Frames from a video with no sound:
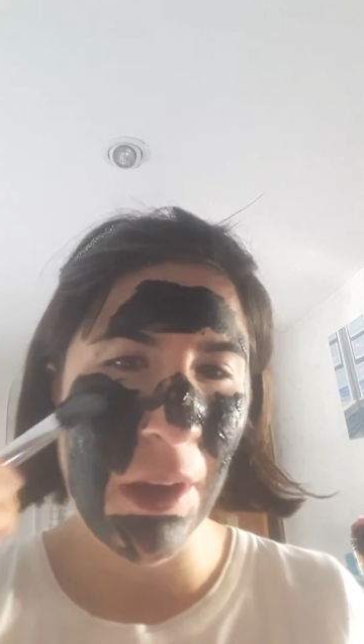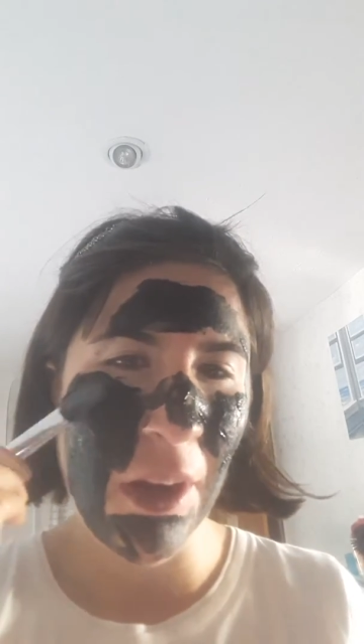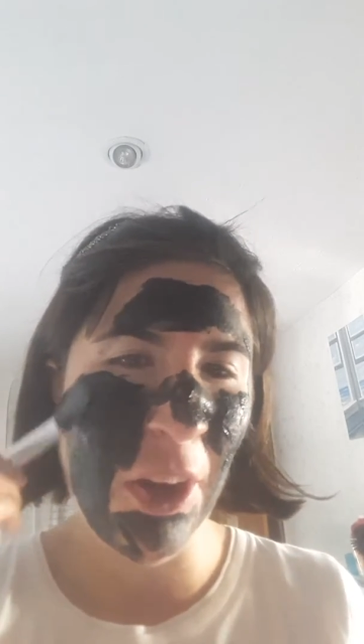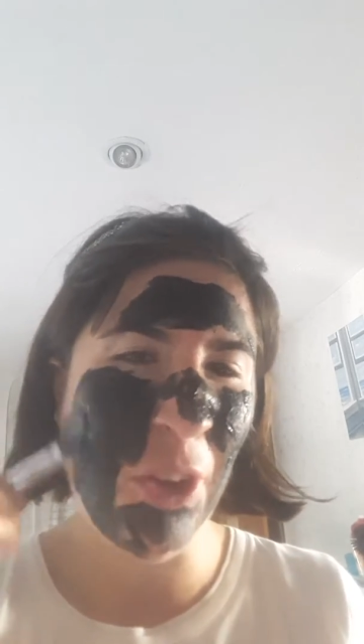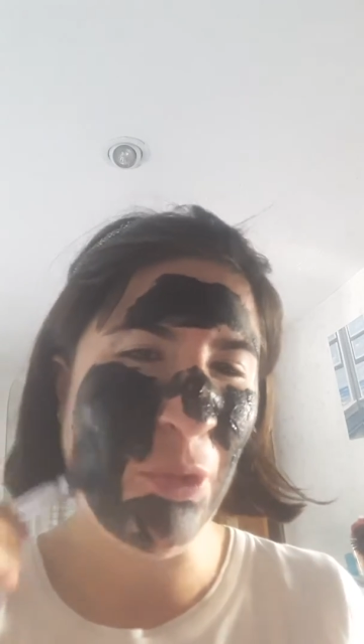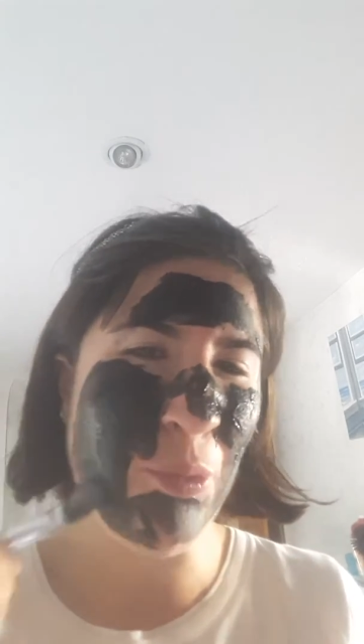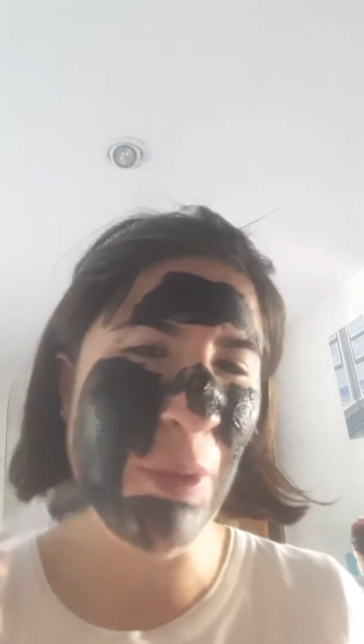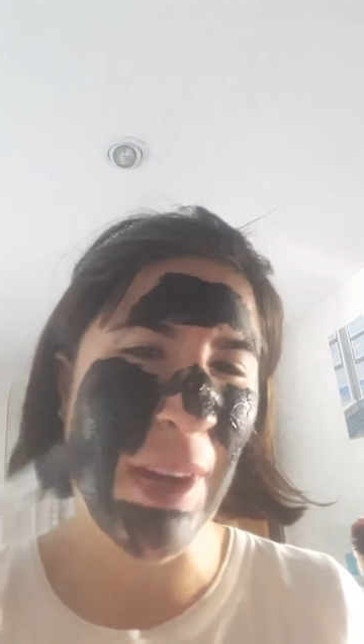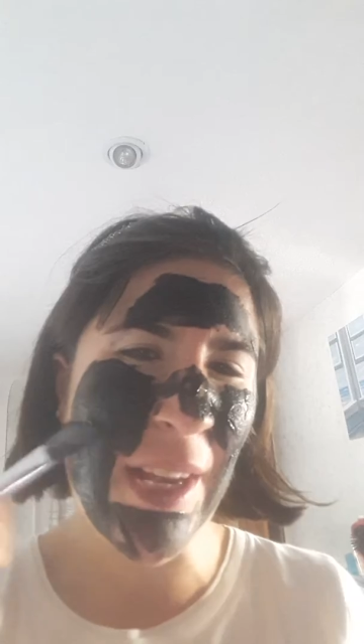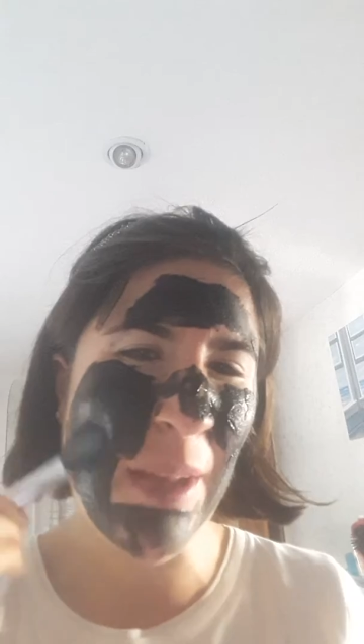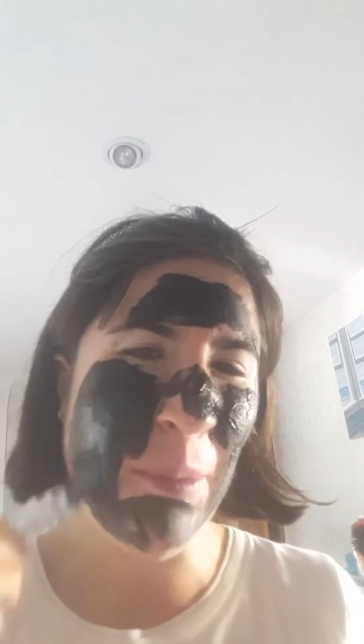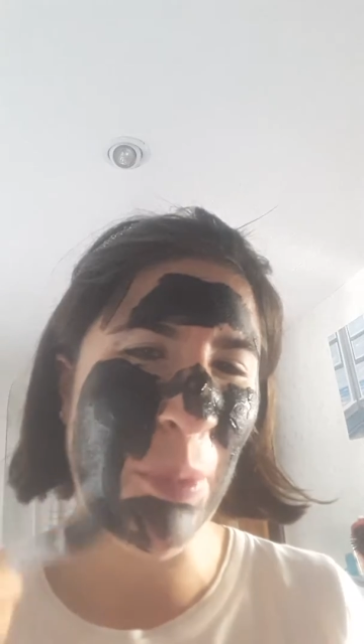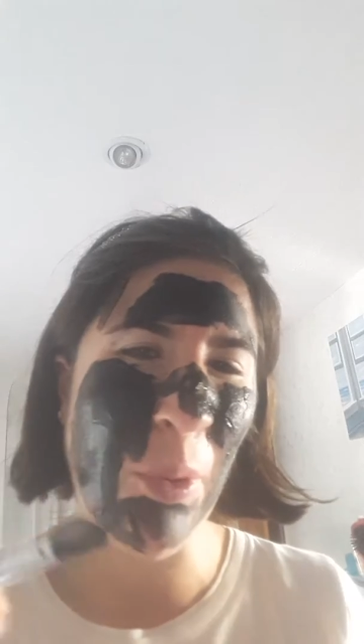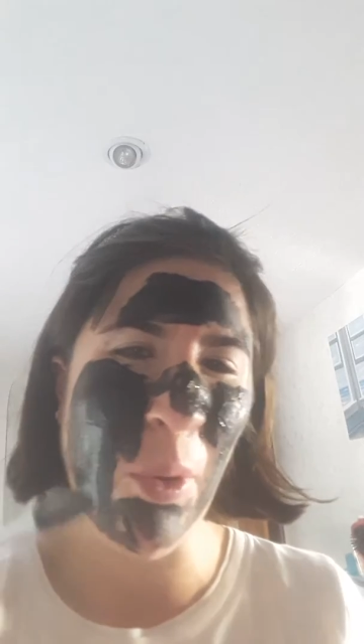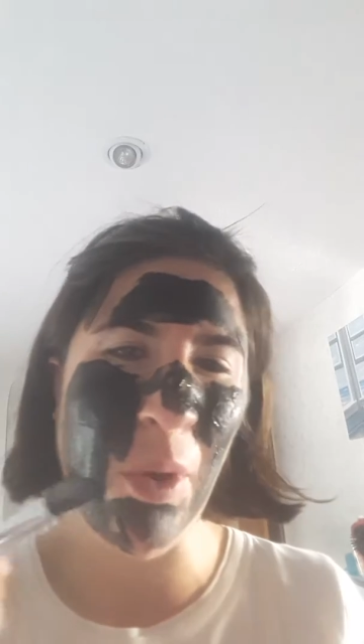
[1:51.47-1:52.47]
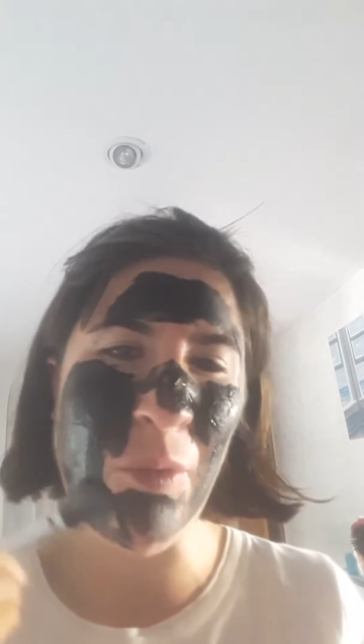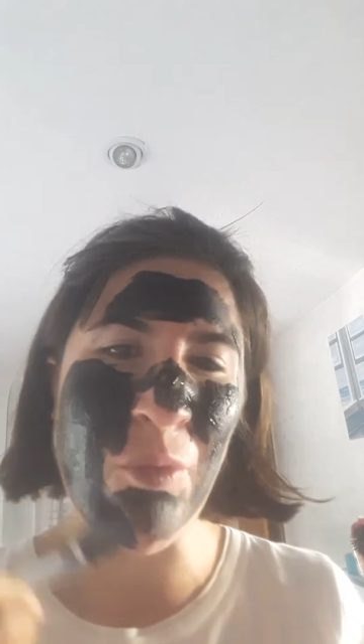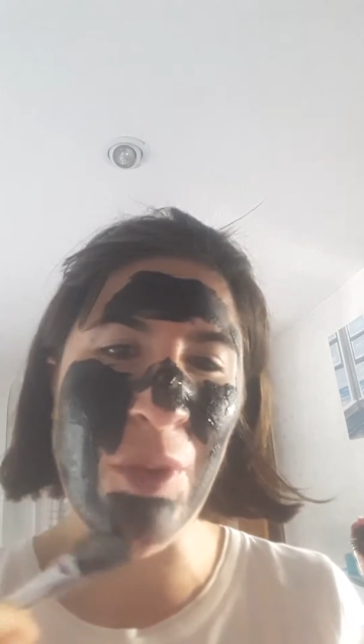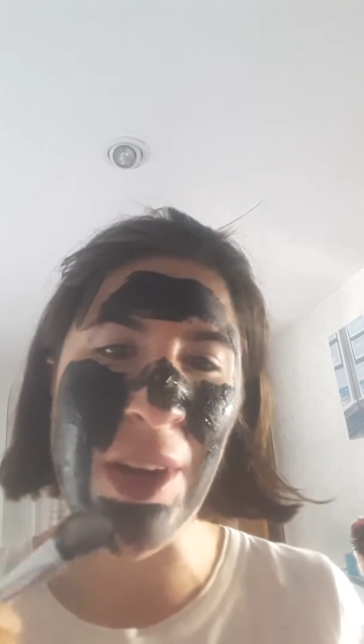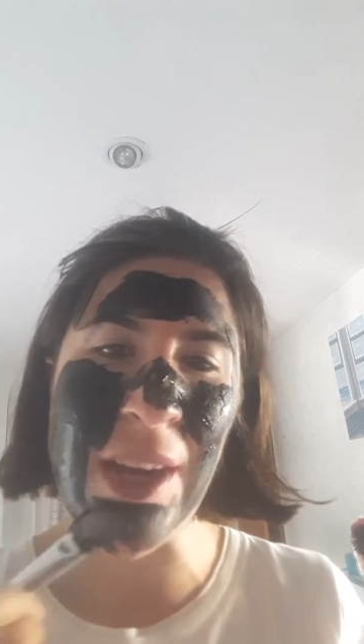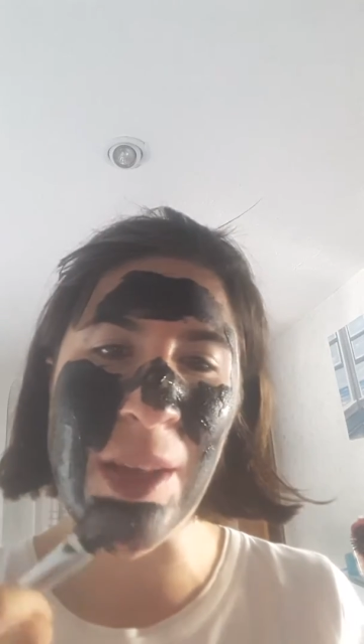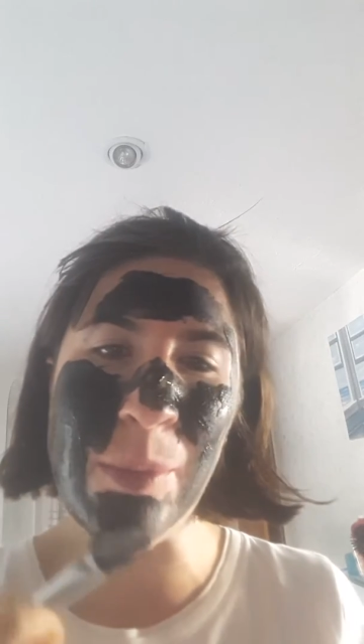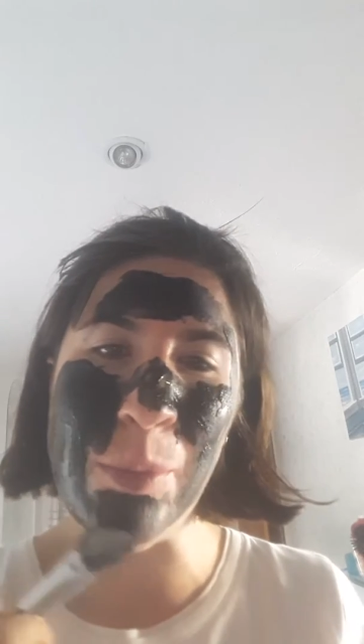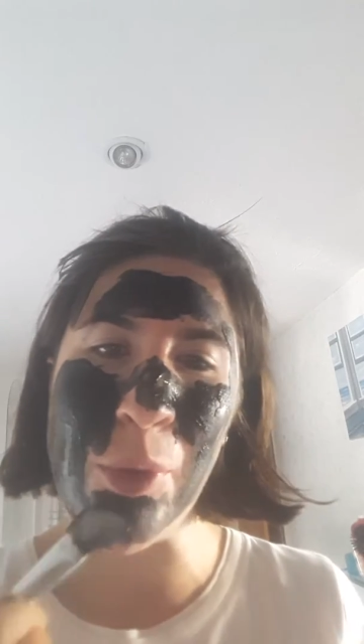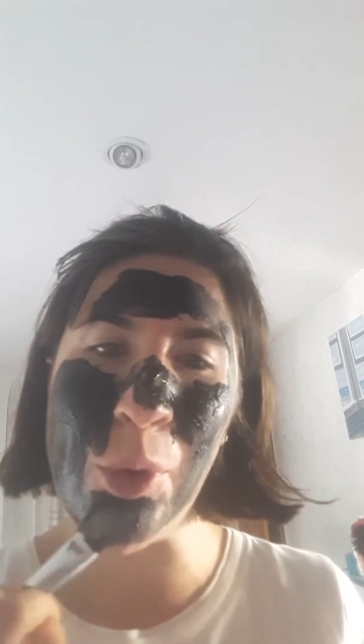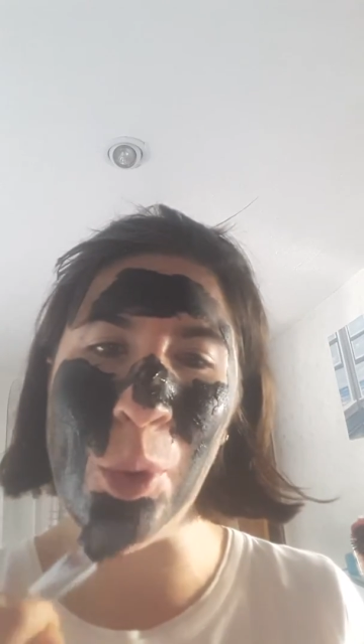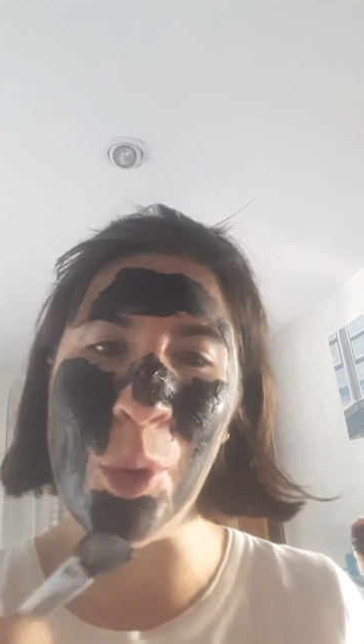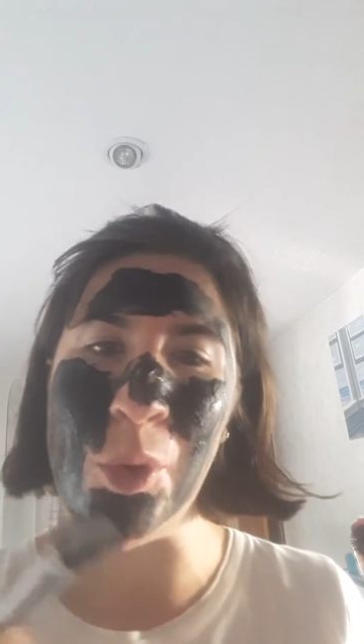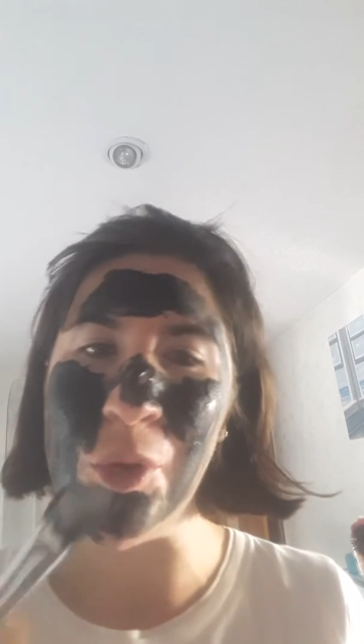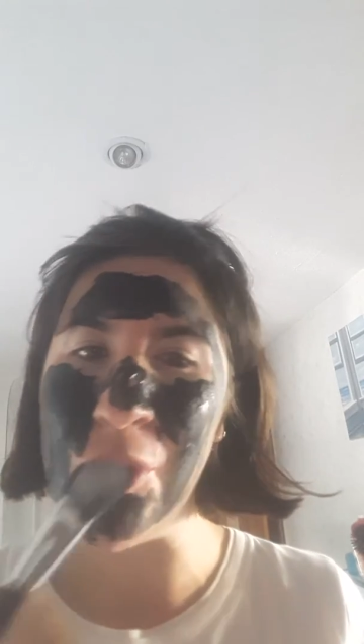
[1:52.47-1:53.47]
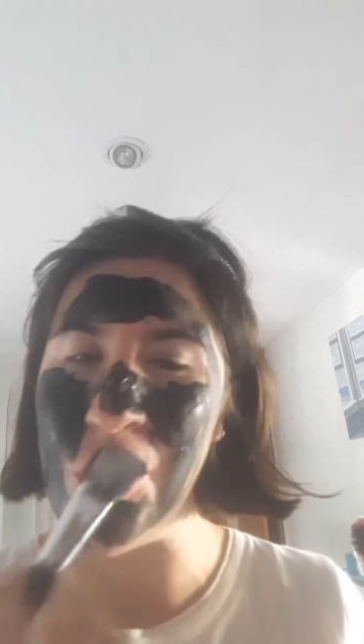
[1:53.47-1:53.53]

Because it's really important